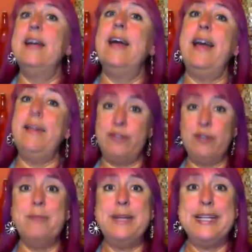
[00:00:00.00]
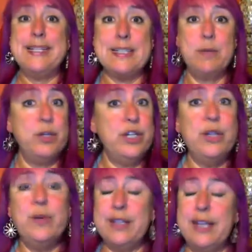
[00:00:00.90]
if you're meeting someone
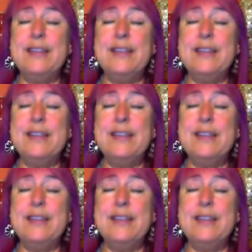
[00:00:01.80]
new, and